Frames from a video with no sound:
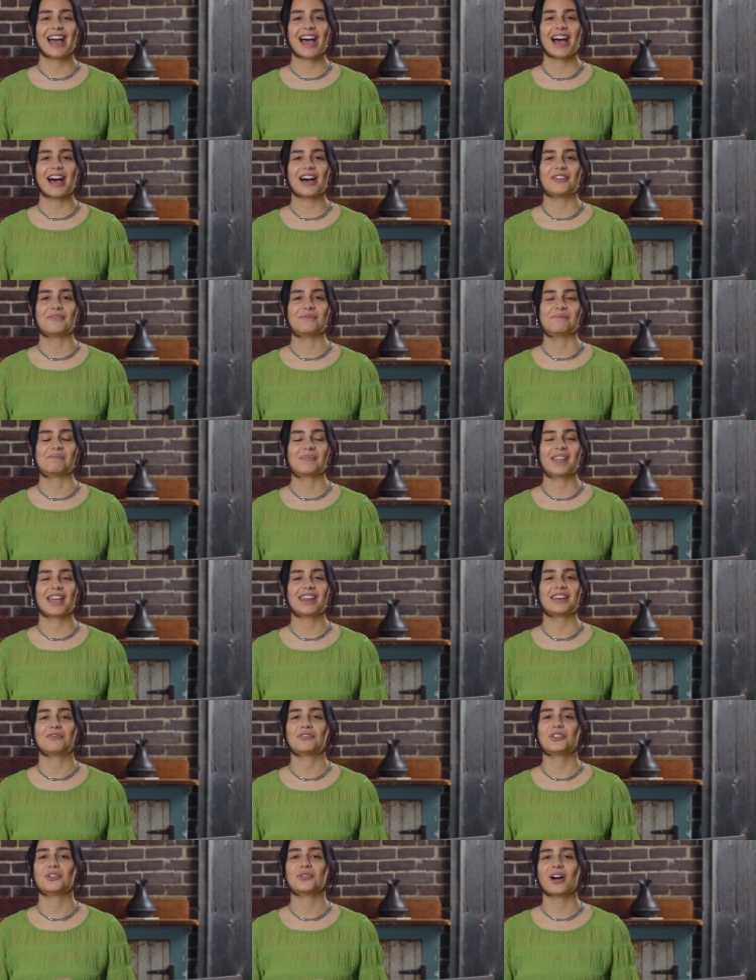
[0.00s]
Um,
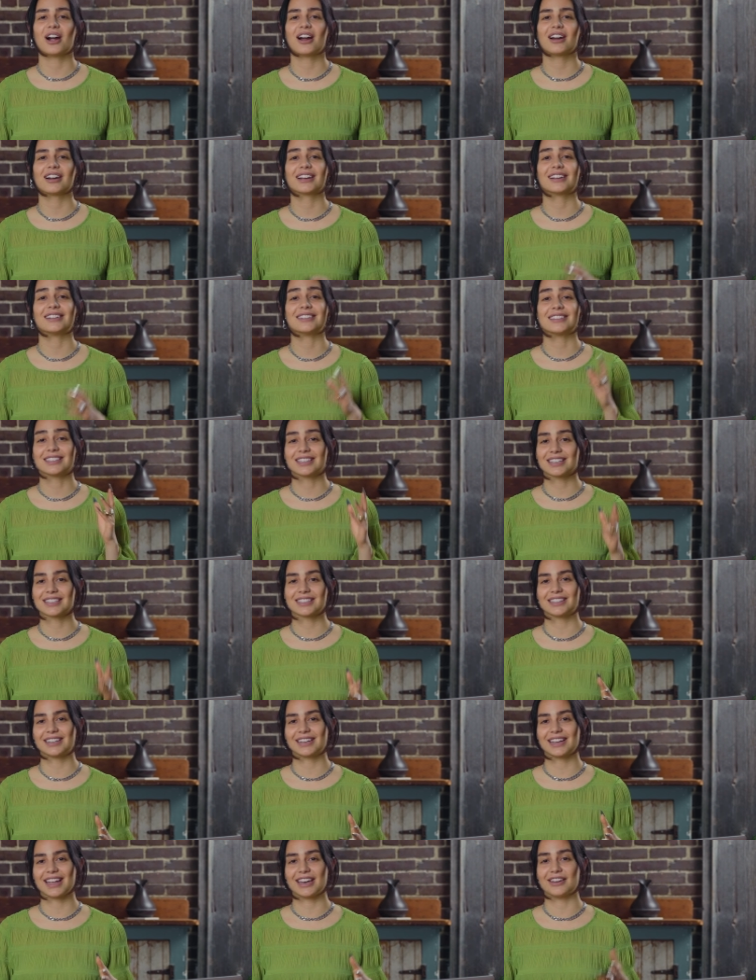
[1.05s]
and if you are
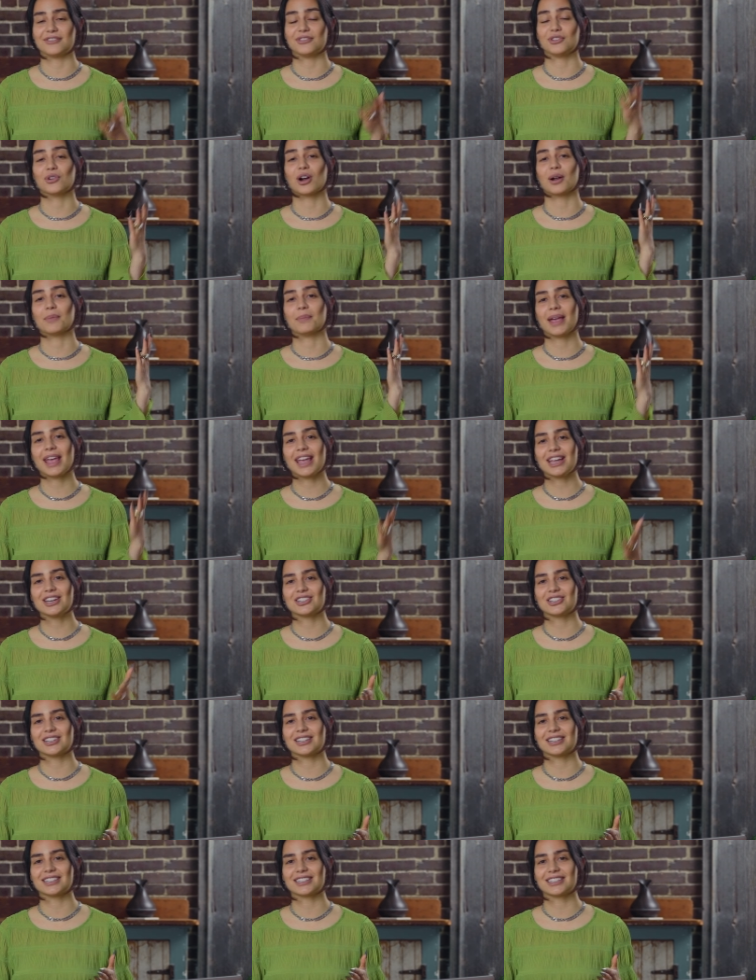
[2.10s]
consistent and if you are
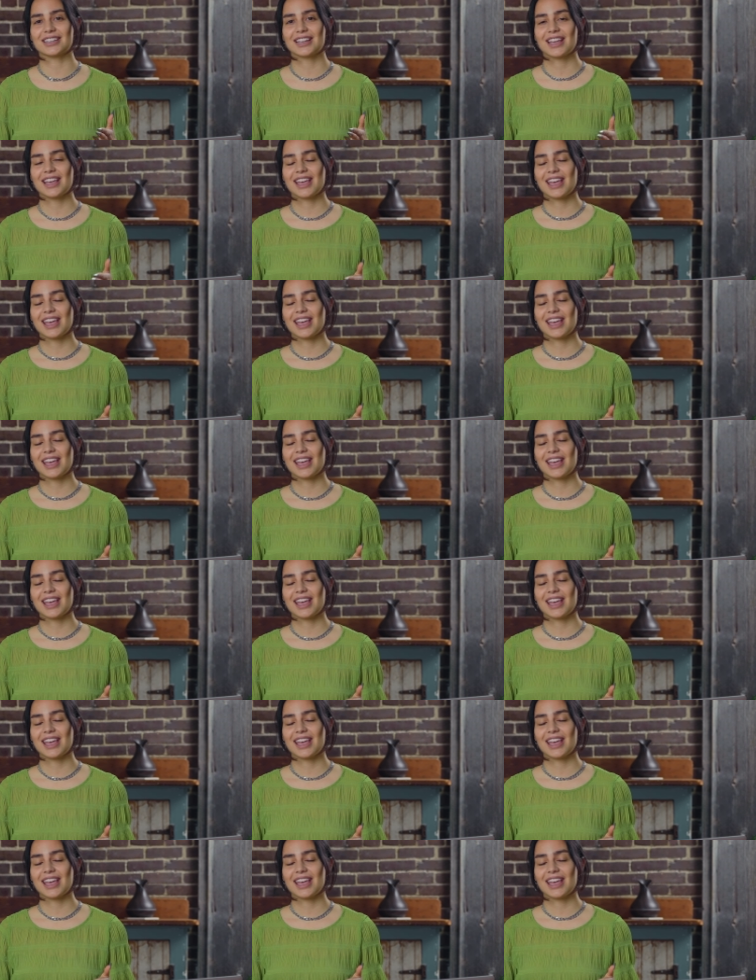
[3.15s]
patient